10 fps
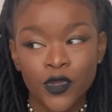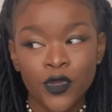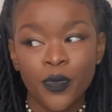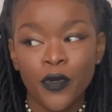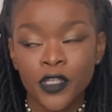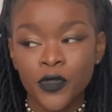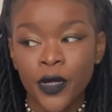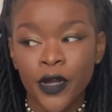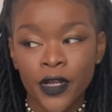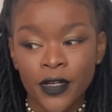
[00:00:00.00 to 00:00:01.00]
to the point
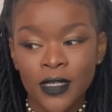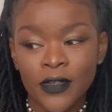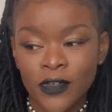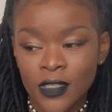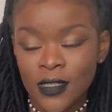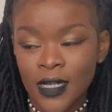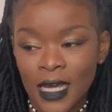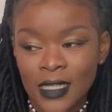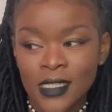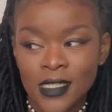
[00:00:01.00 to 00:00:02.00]
where it even
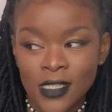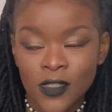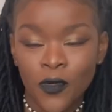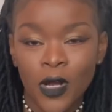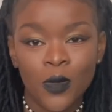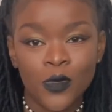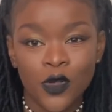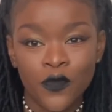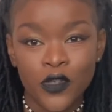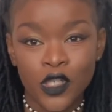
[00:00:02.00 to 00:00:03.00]
enters the realms
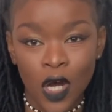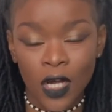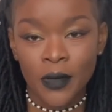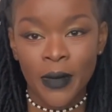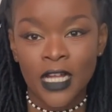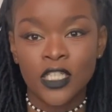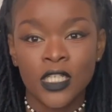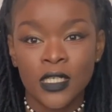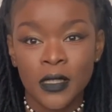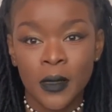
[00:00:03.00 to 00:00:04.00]
of dark
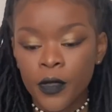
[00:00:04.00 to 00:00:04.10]
magic.